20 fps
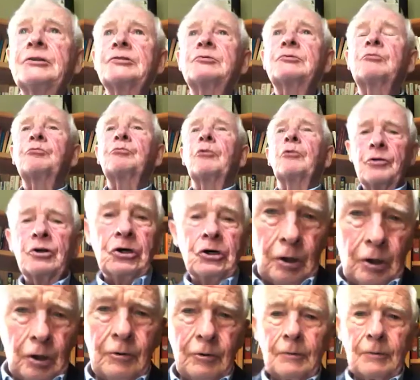to McGill
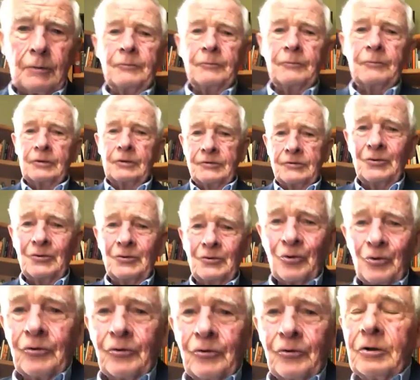because you're
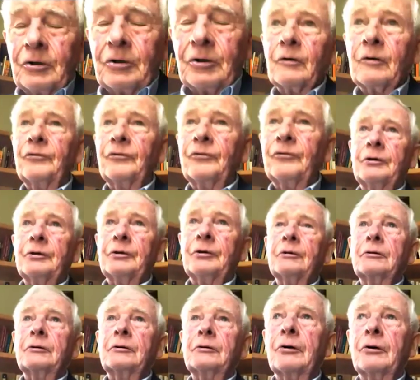doing the interviewing,
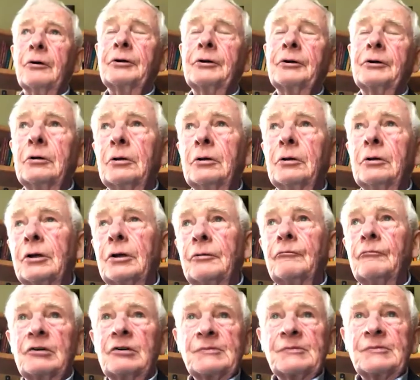Derek, and
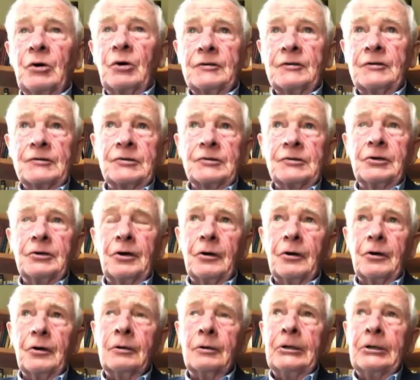responses
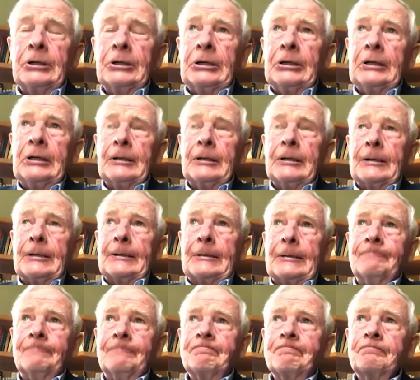there.
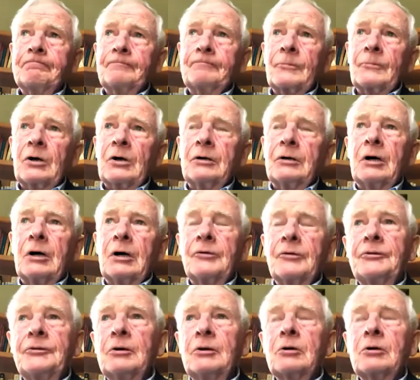I
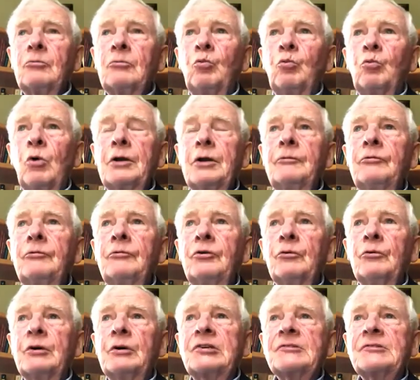think 1, you
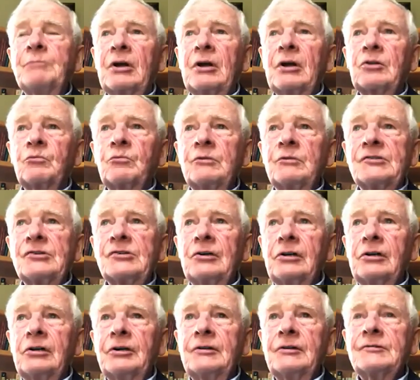expect resilience,
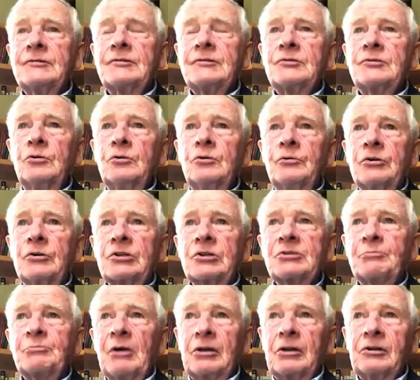2, you expect
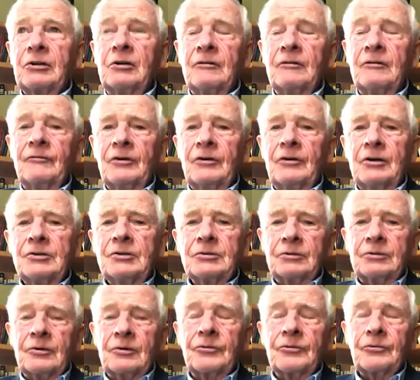innovation, and 3, you
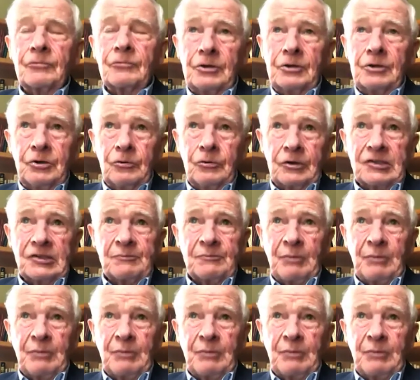expect leadership.